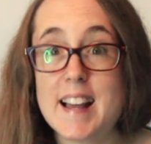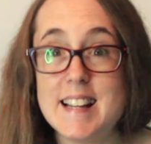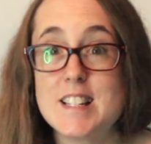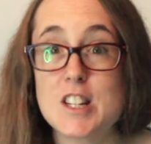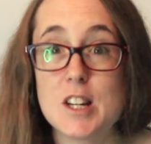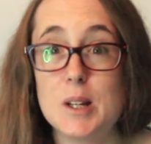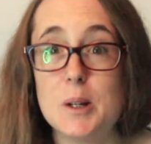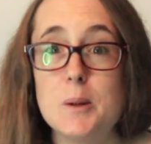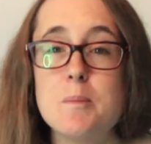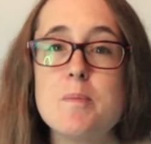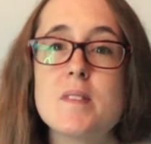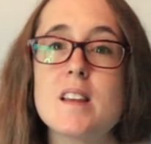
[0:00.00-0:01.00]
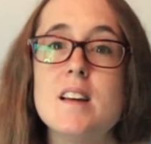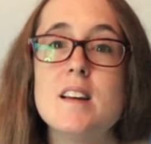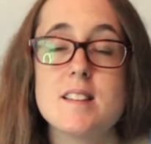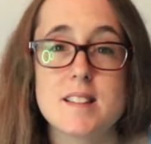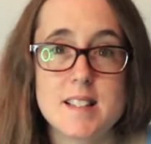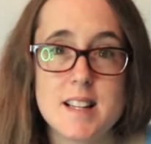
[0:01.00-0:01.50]
into
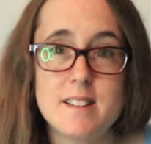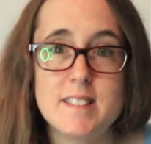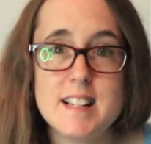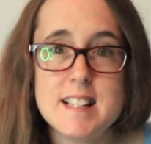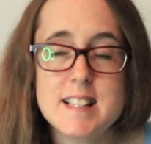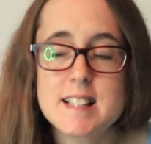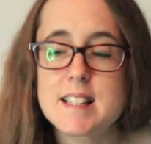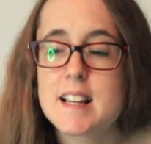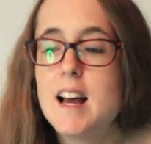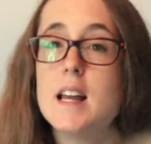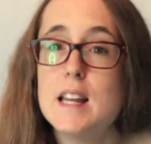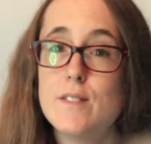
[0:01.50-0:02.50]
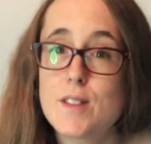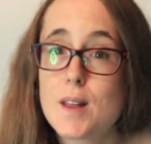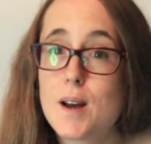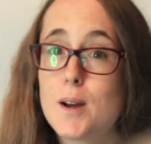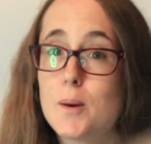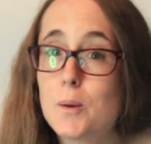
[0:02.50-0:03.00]
the series. Even
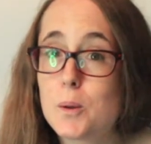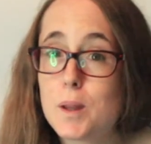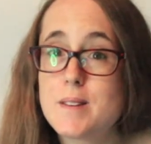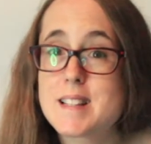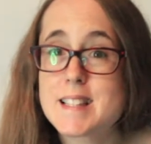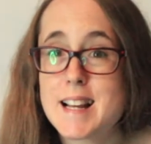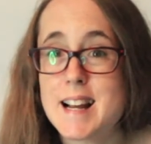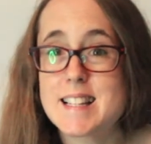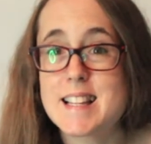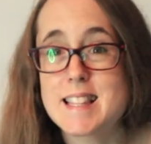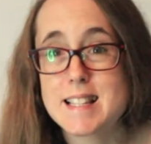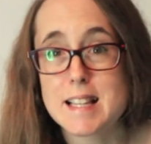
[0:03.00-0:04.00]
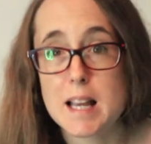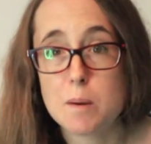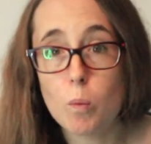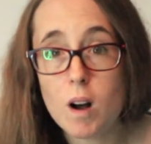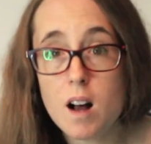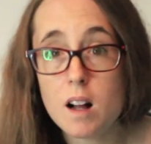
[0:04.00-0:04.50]
though, although it's set in the
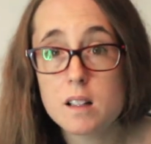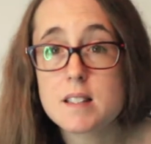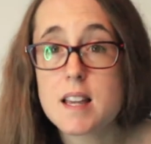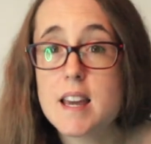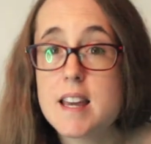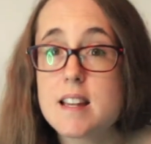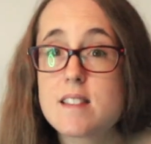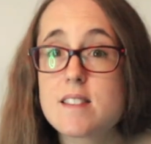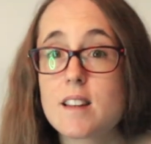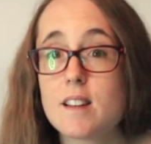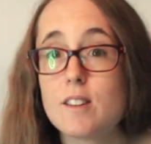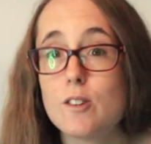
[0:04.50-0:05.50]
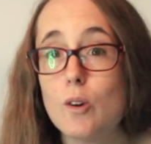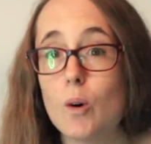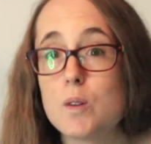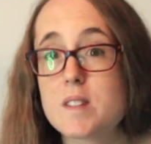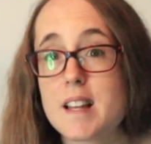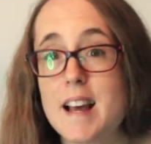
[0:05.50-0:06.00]
same world, it's
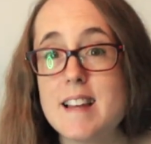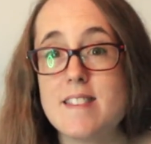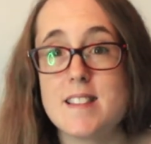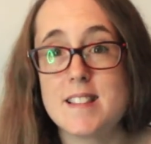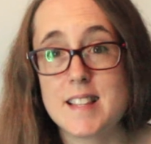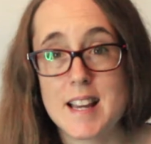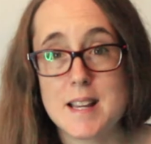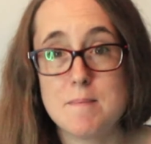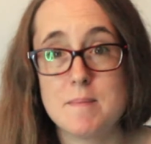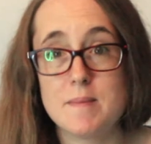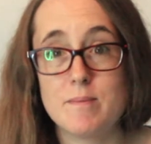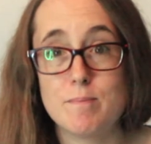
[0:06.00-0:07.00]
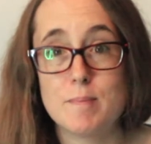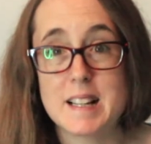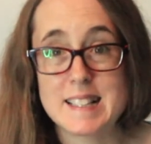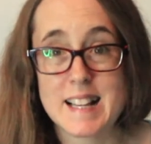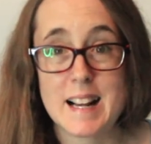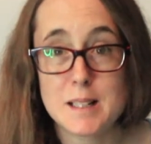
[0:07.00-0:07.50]
not set in the same
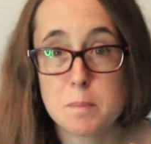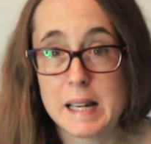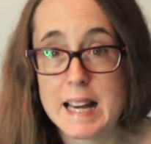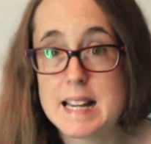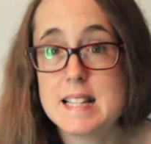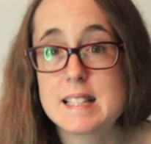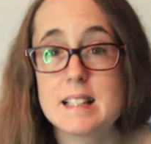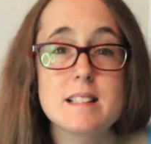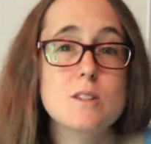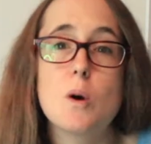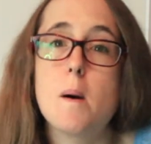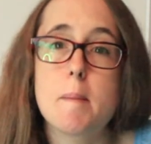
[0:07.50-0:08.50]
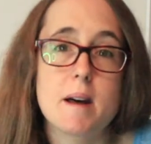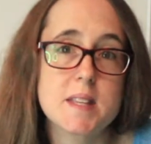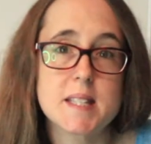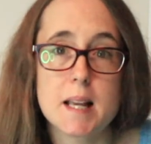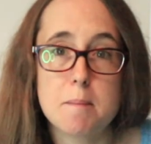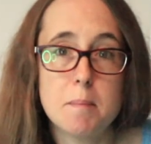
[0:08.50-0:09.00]
exact place and it's not about the
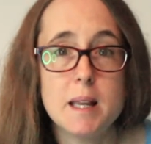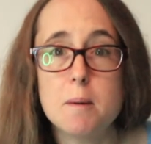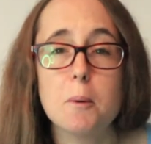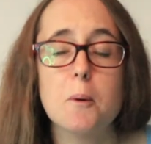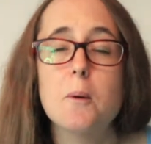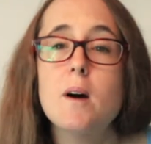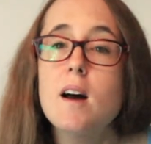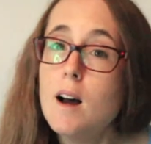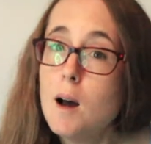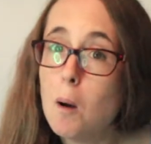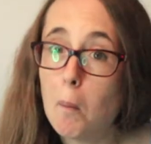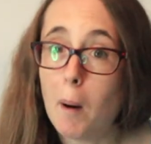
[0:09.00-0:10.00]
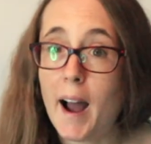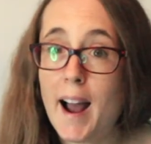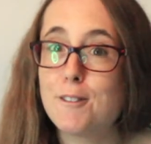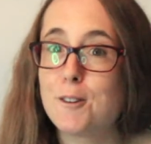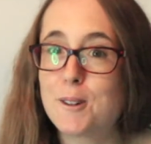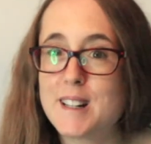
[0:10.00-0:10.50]
same people. But I
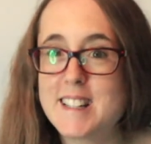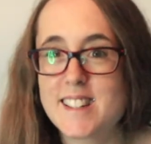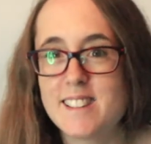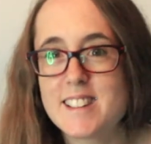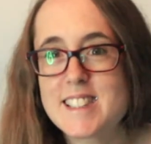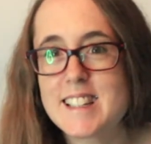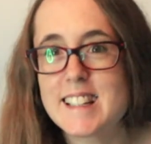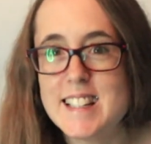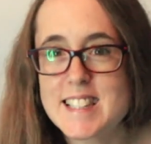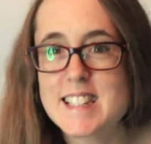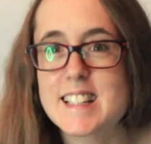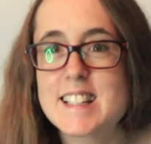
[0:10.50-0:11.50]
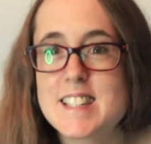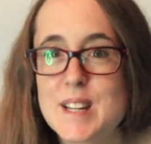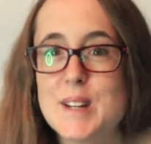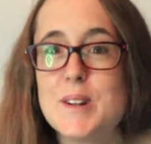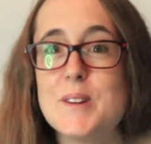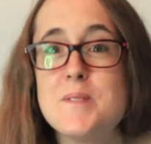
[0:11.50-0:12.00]
have already started listening
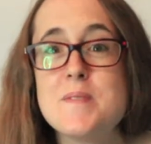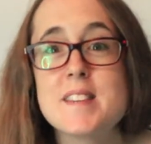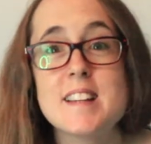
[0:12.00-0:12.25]
to